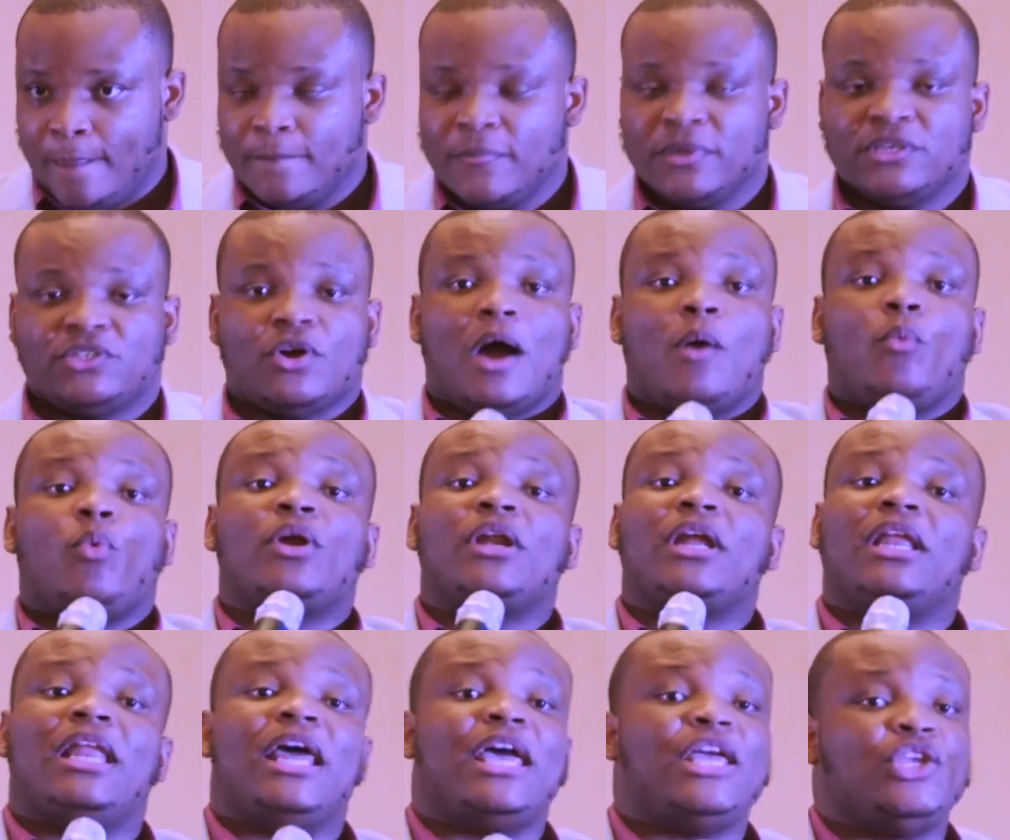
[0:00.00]
So I want
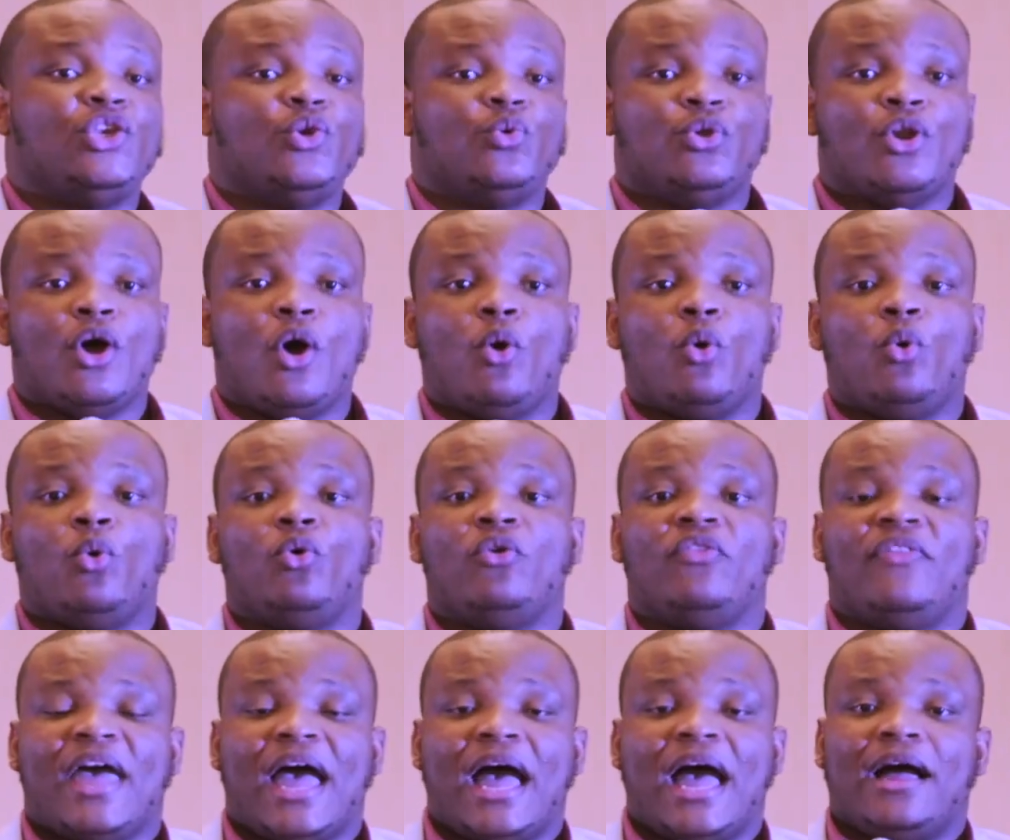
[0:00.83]
to let you
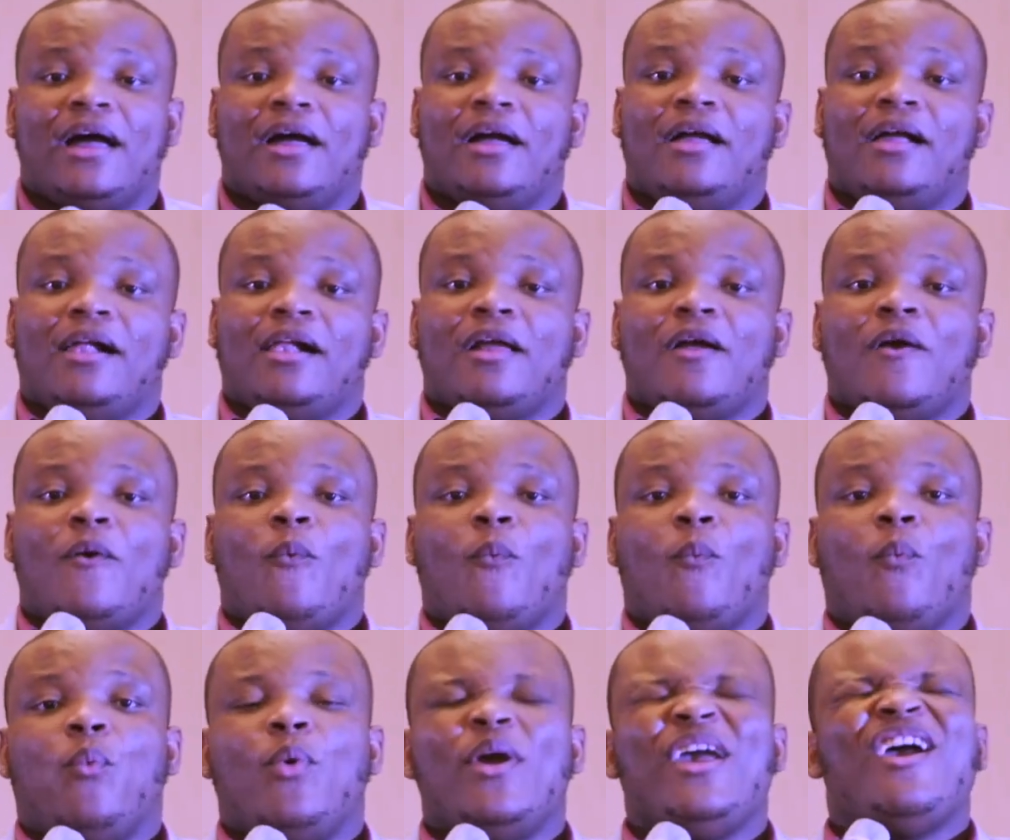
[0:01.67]
know that
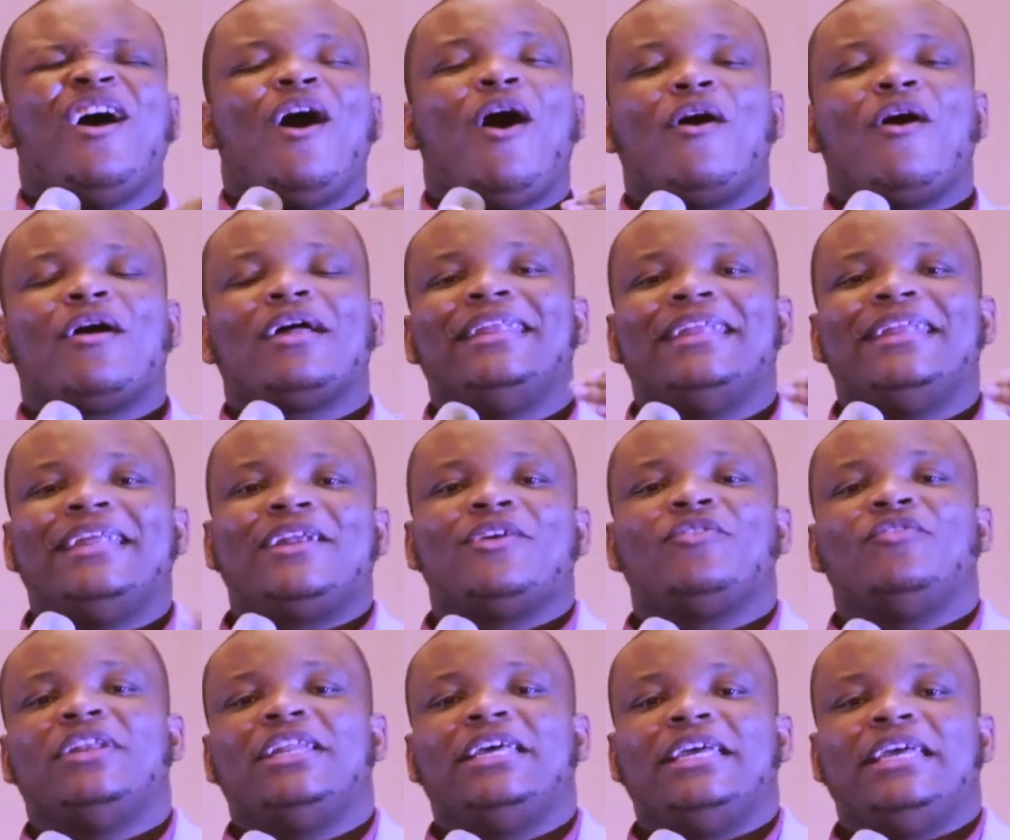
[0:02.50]
we are
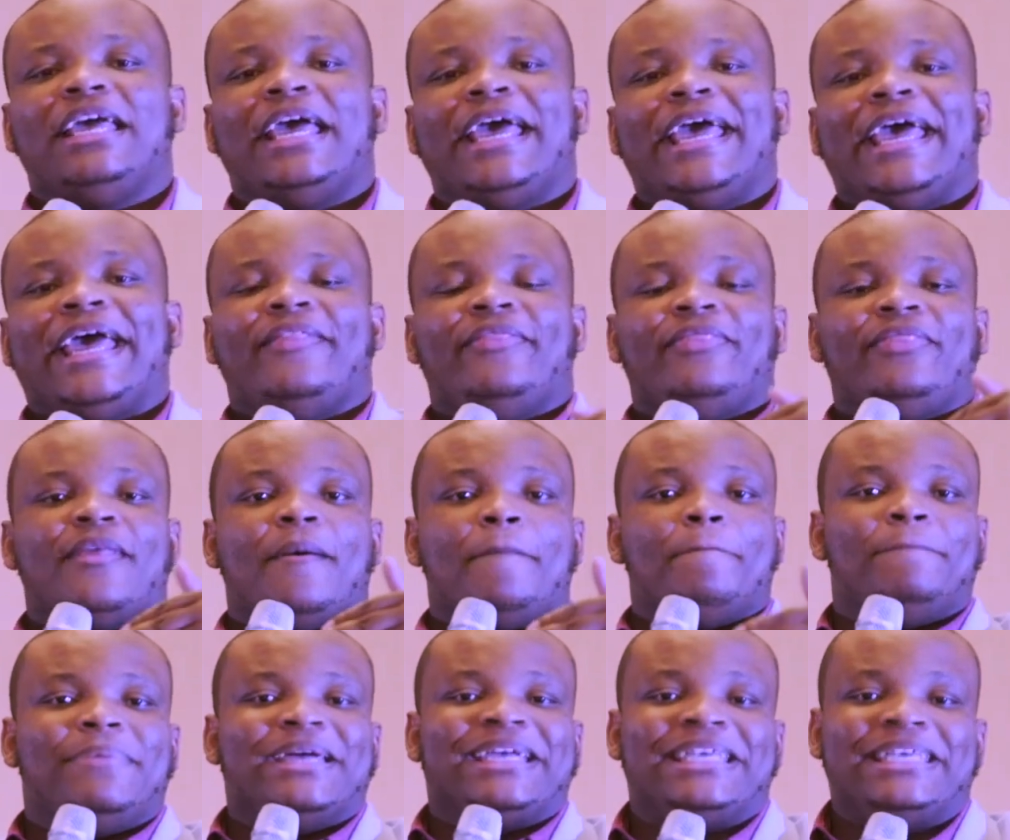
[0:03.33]
literally in the
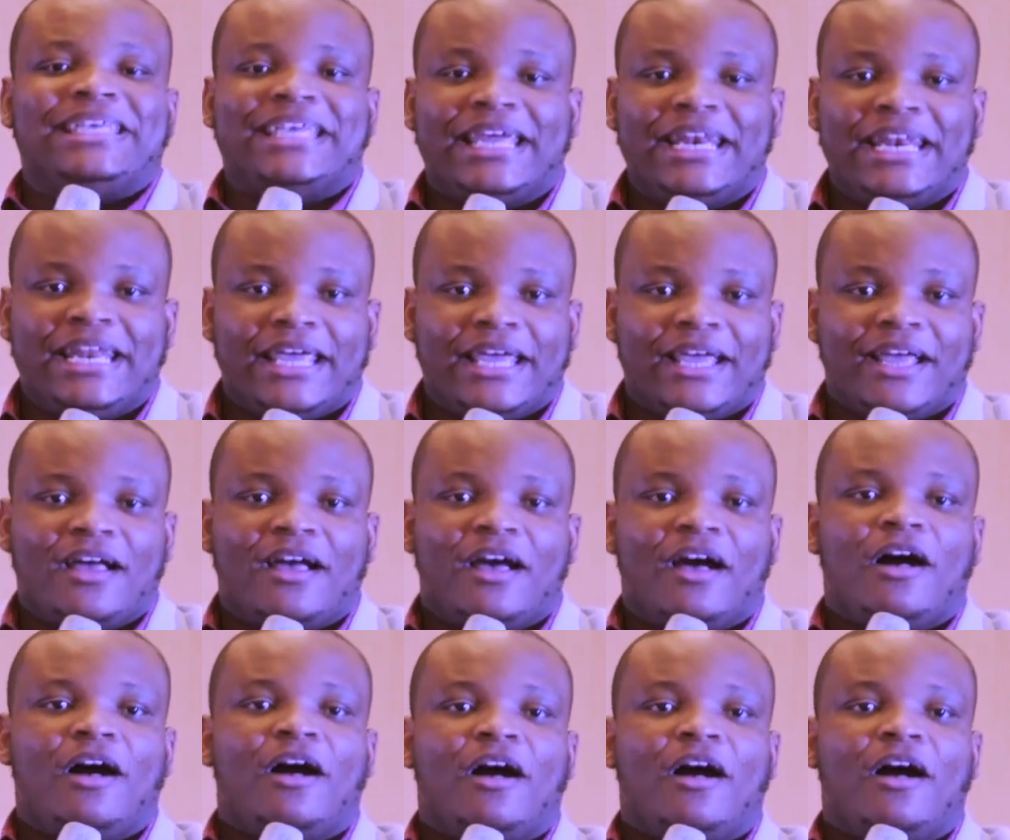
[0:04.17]
beginning